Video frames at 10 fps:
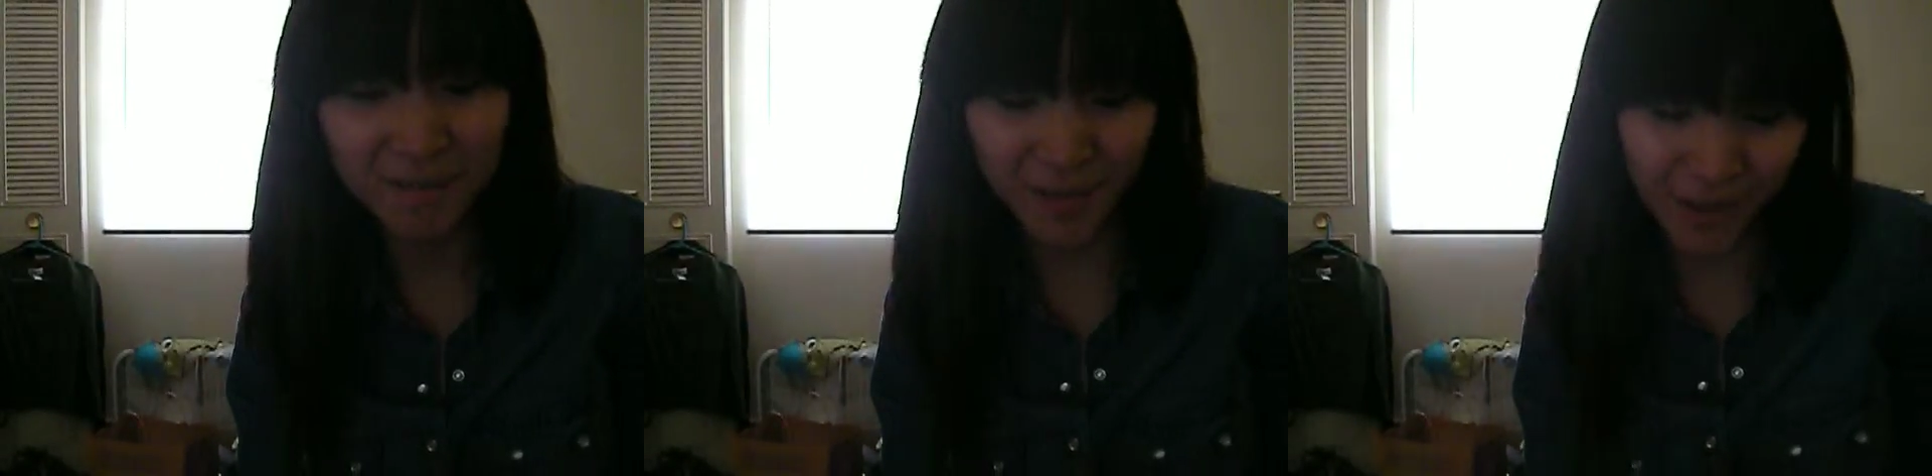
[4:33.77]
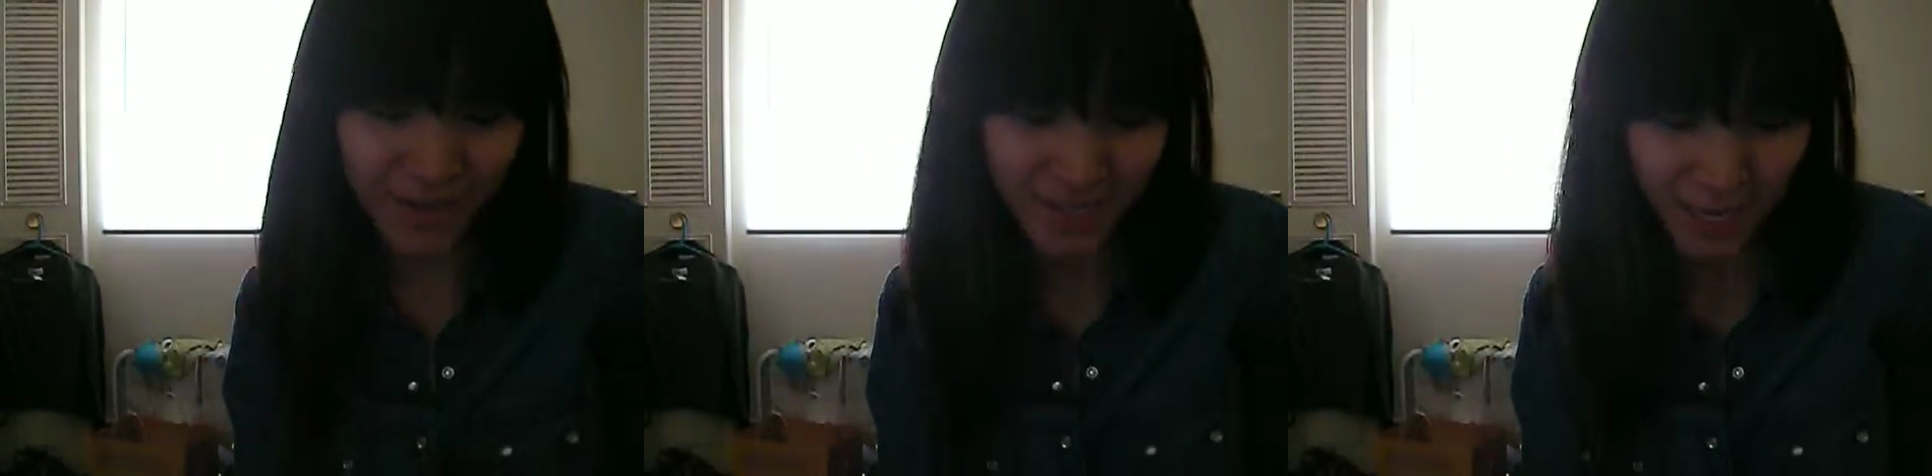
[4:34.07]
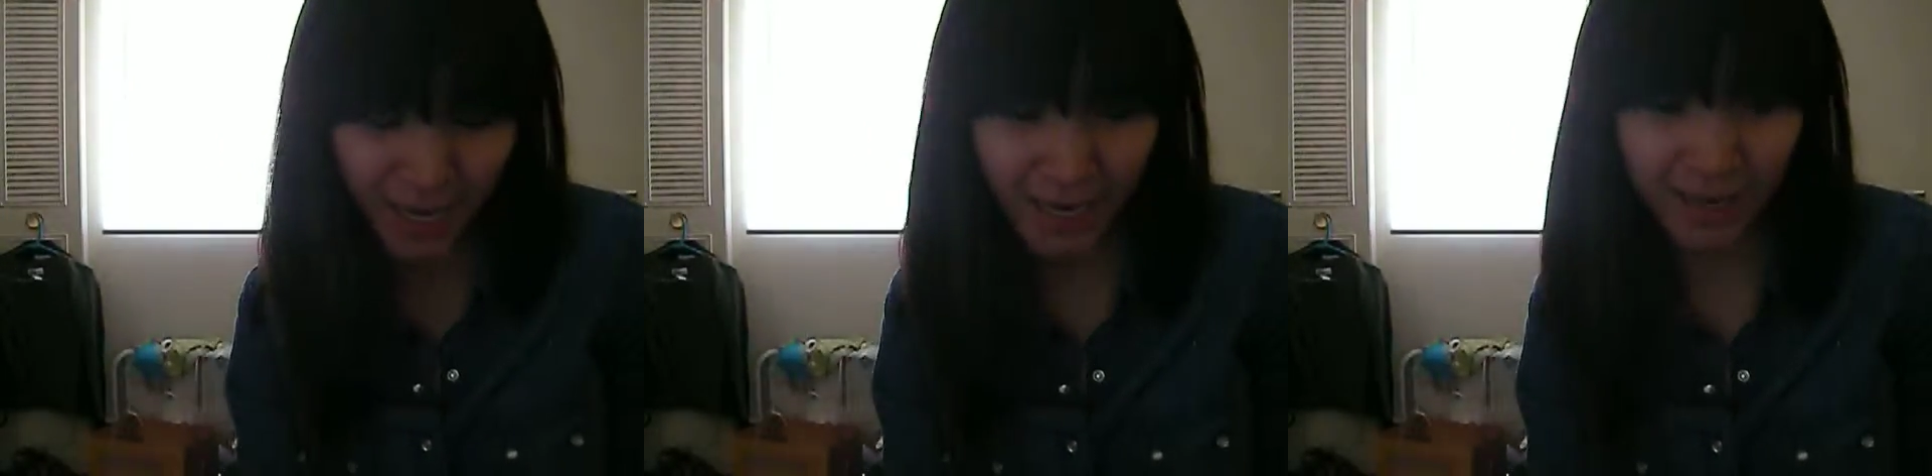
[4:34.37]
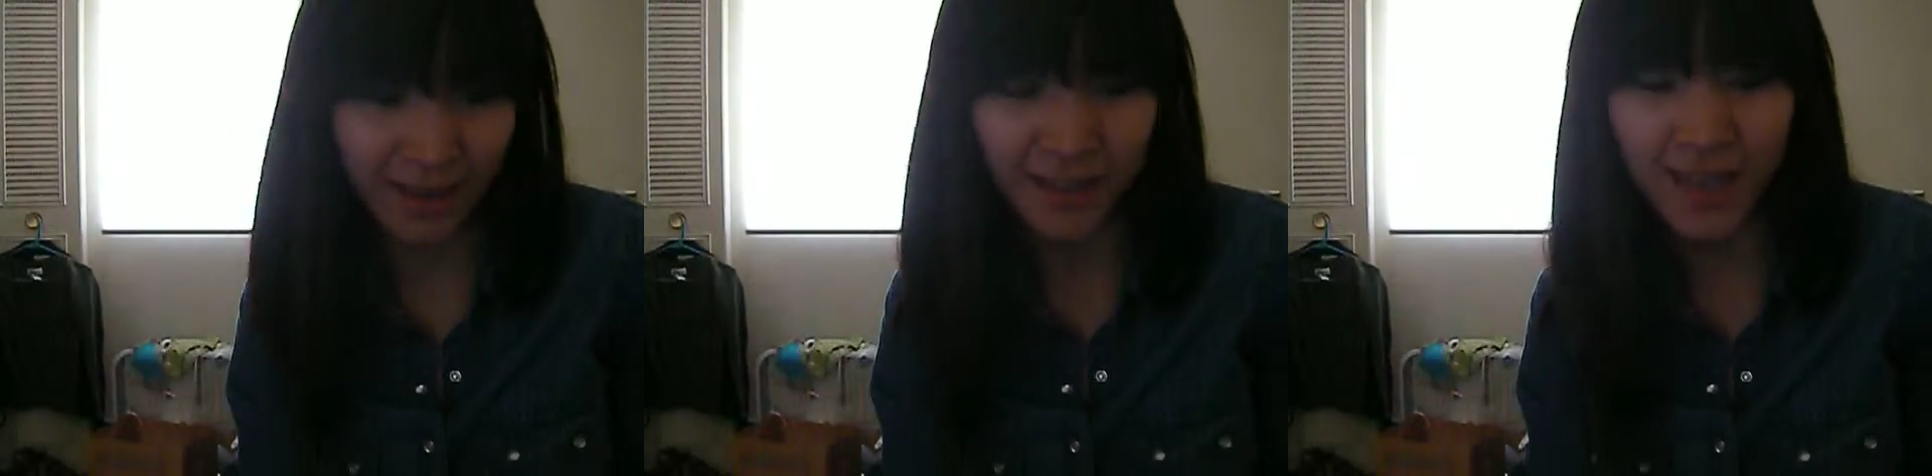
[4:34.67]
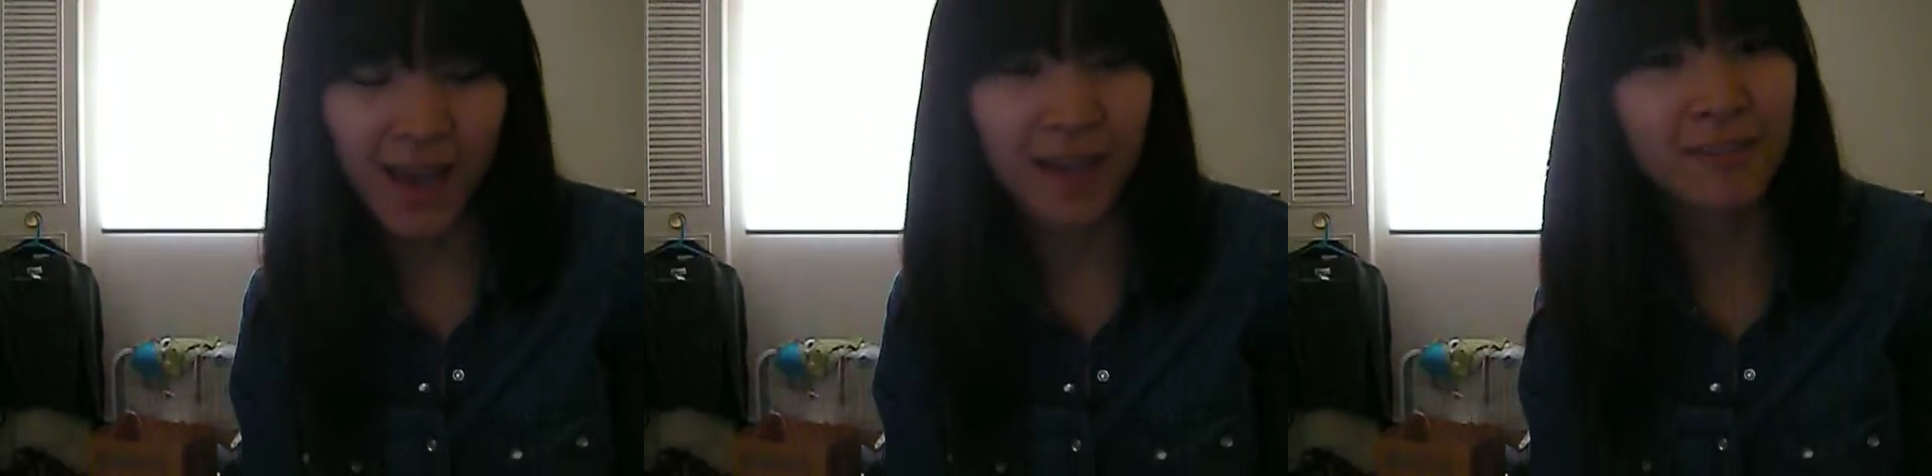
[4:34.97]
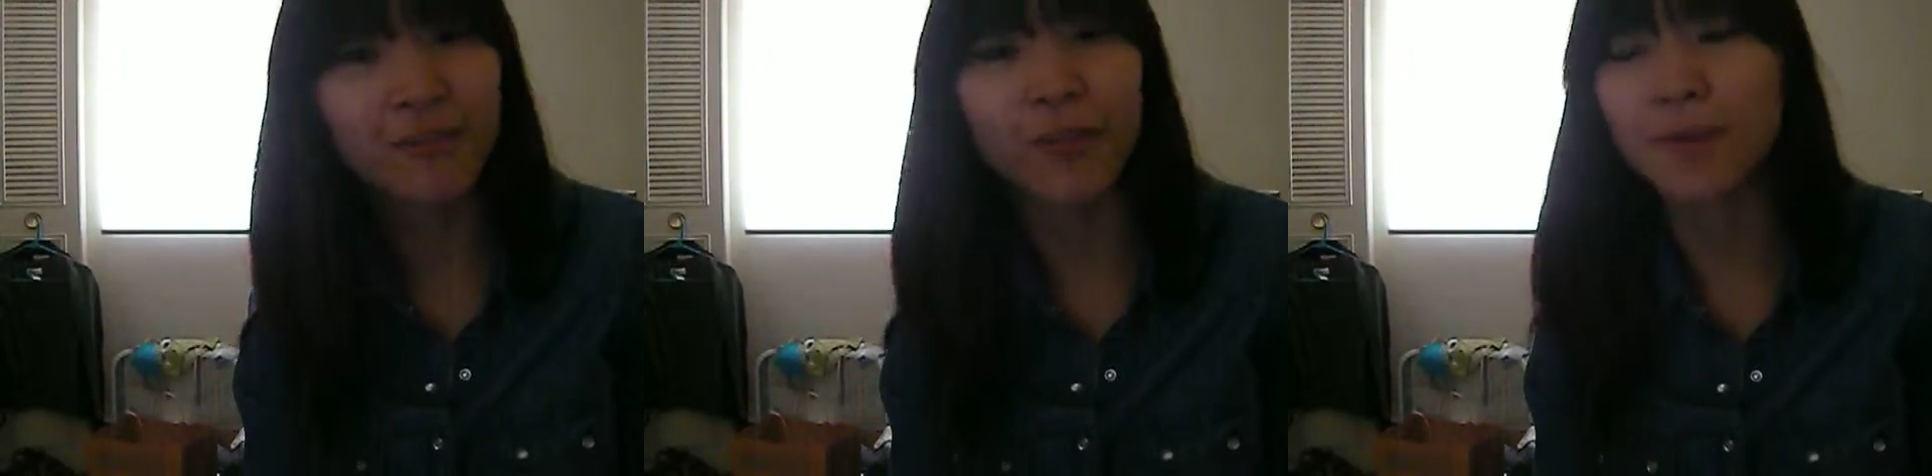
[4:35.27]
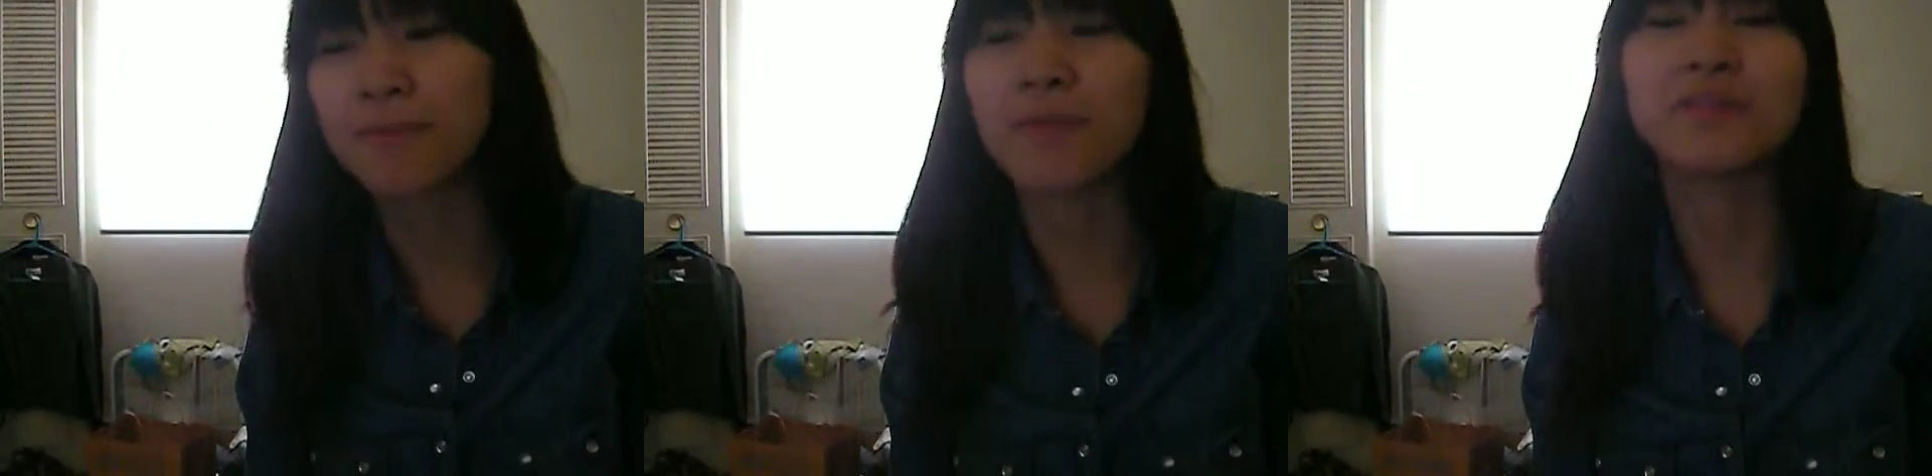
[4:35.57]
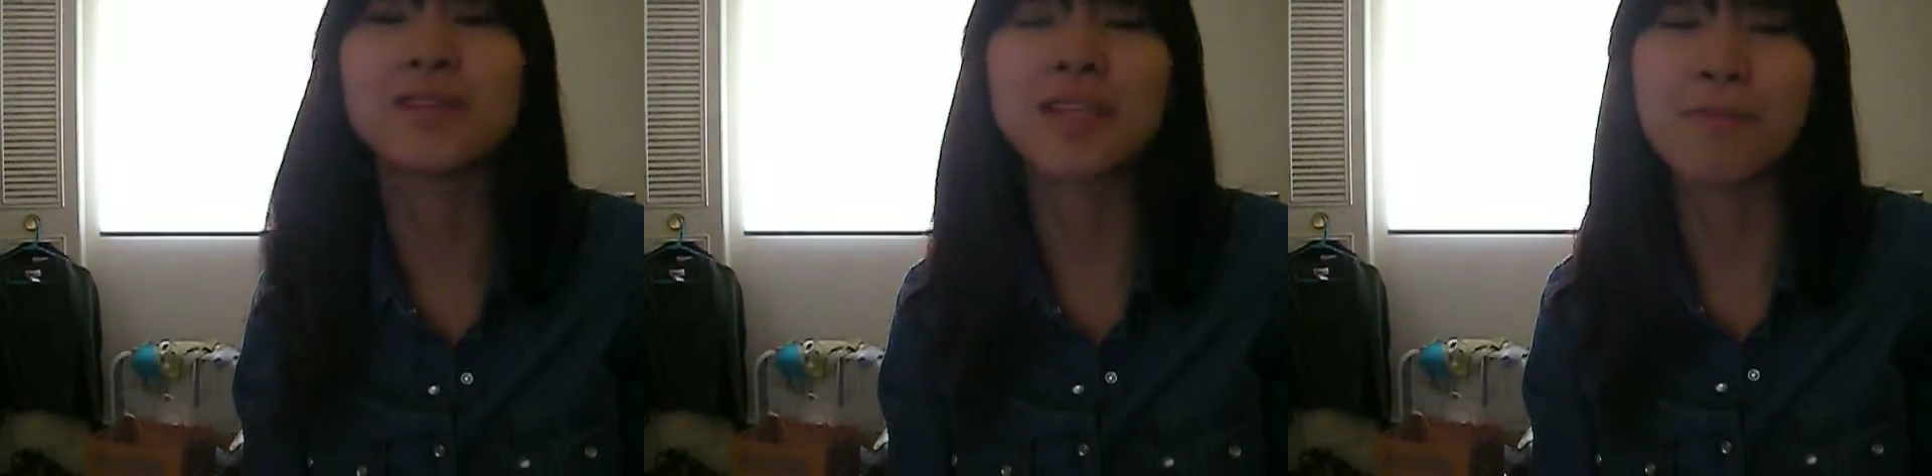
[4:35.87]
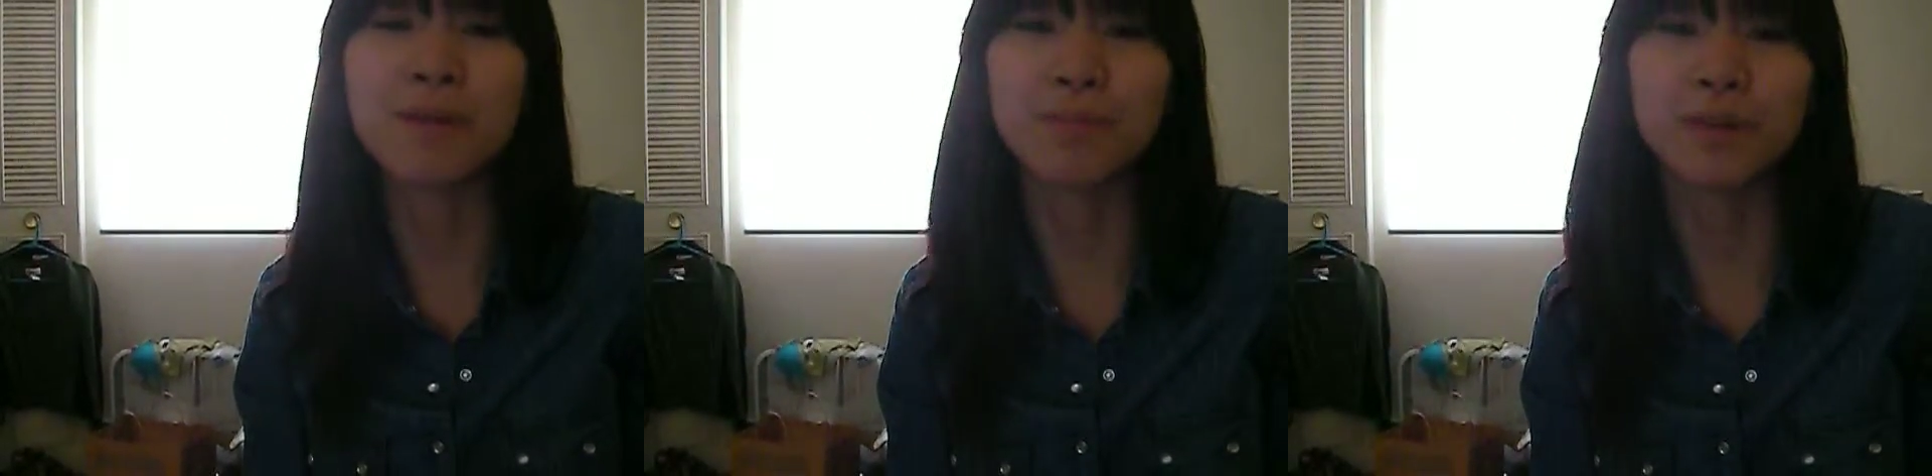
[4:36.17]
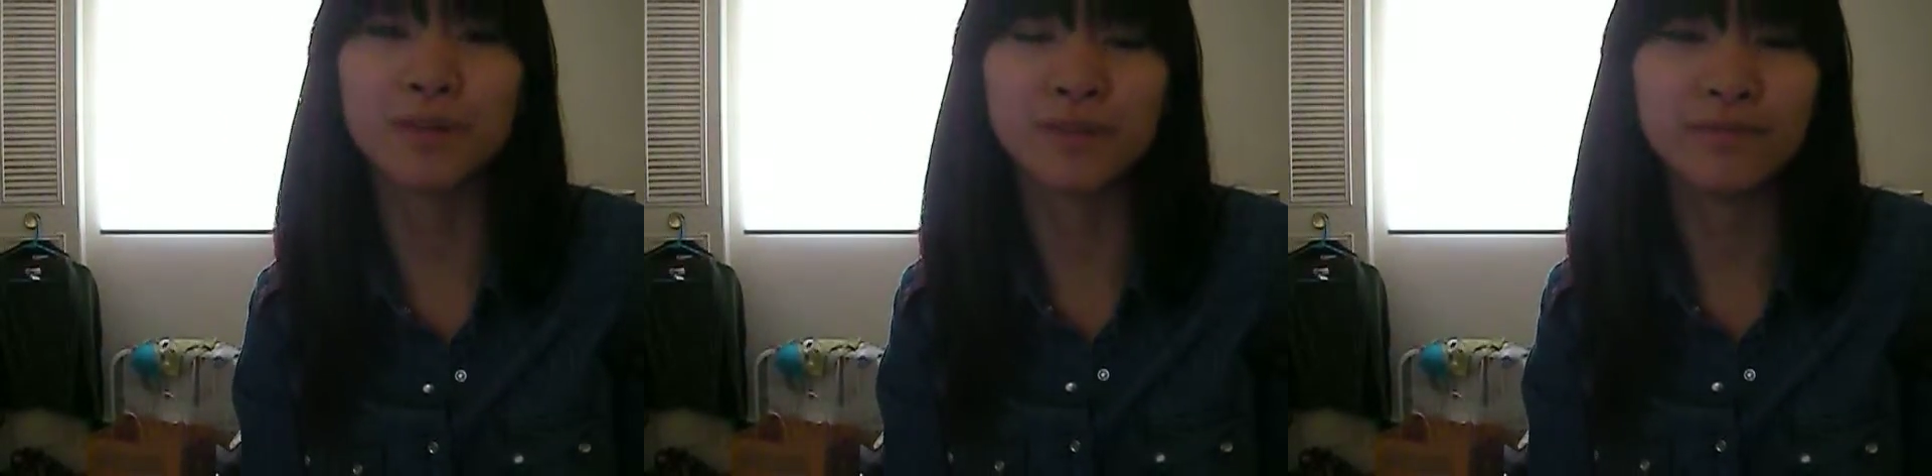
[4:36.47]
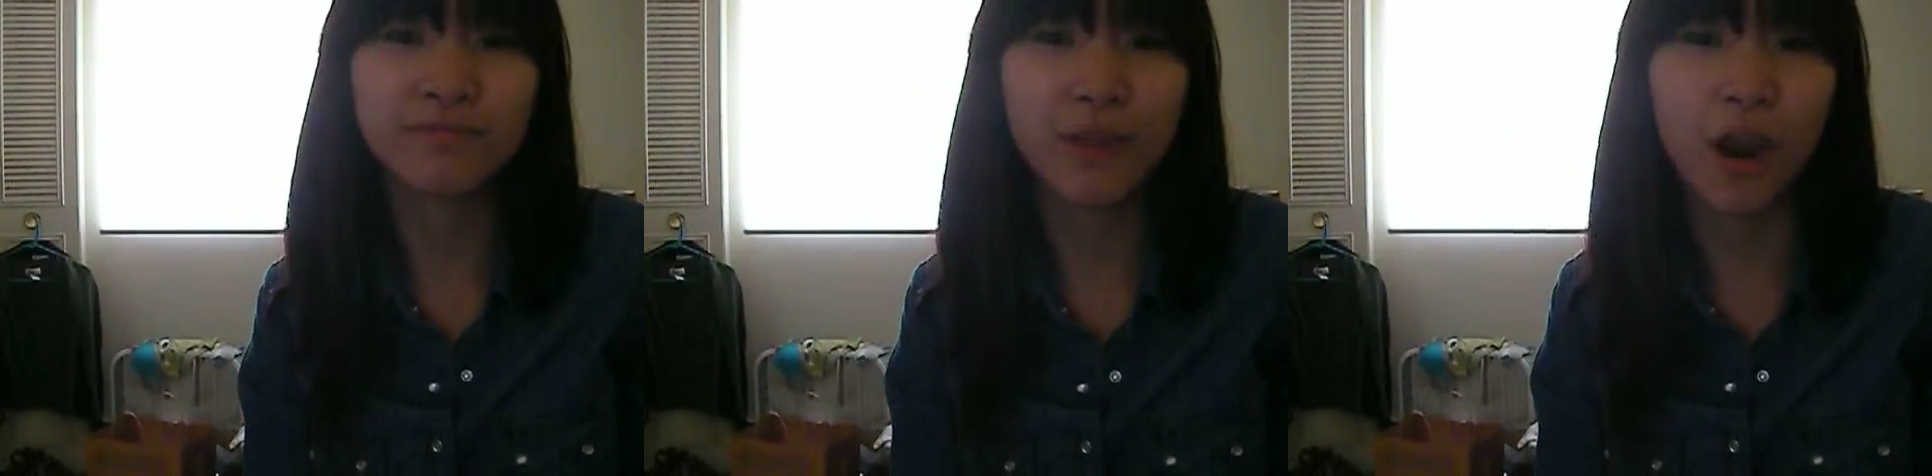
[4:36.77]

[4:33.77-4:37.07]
But they're saying that for the months that people